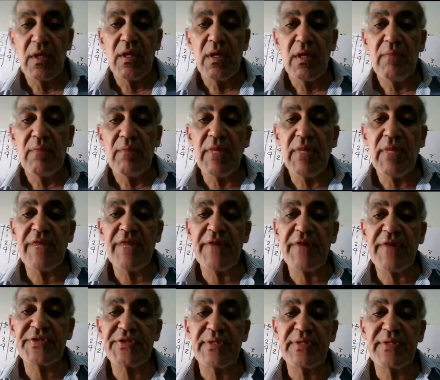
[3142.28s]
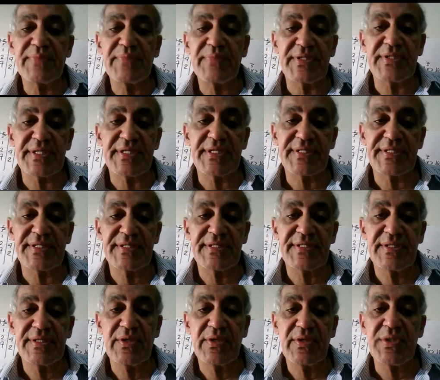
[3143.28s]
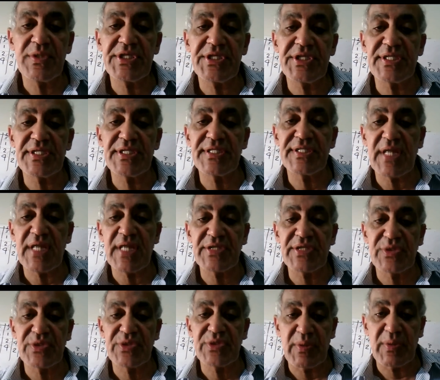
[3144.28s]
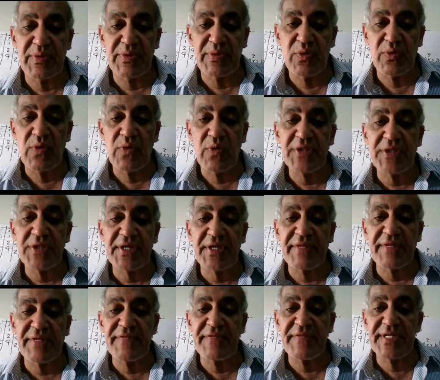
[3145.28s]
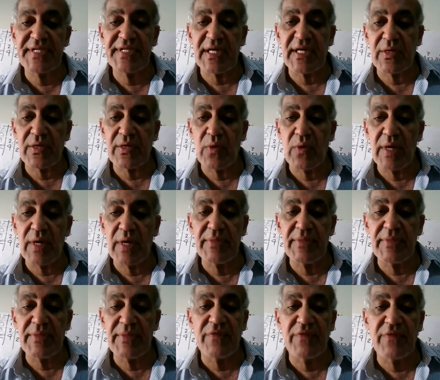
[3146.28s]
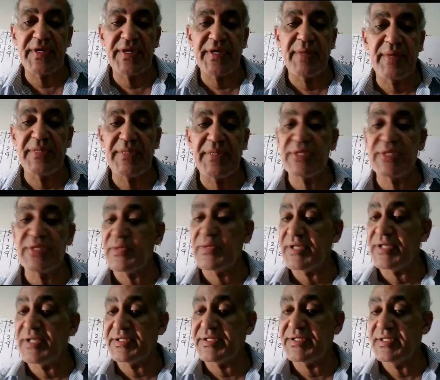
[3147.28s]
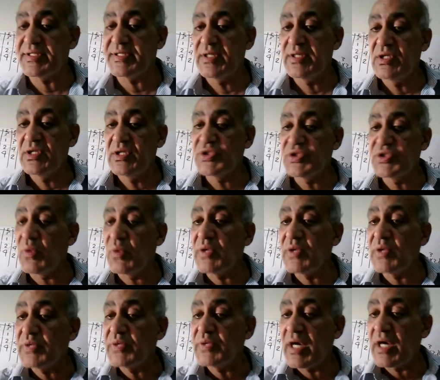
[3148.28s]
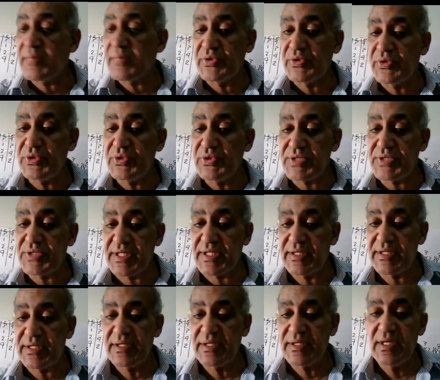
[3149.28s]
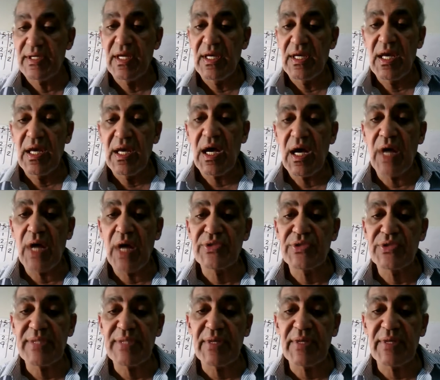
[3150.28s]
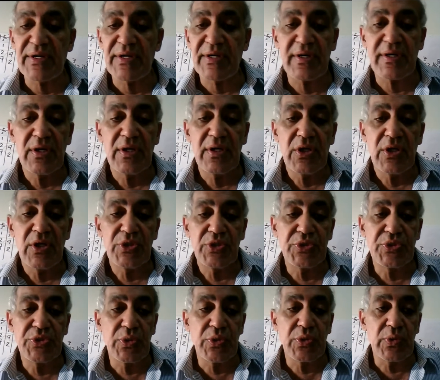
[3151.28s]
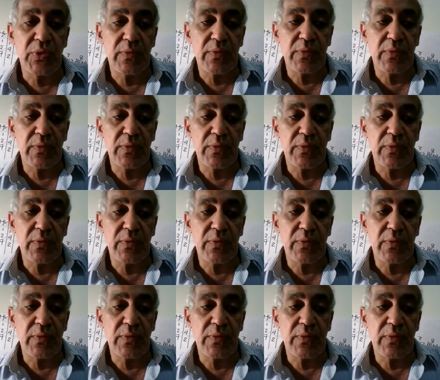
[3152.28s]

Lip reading: Manufacturing process. Questions asked about what are the physical requirements of the company's product? So what we are producing, how similar to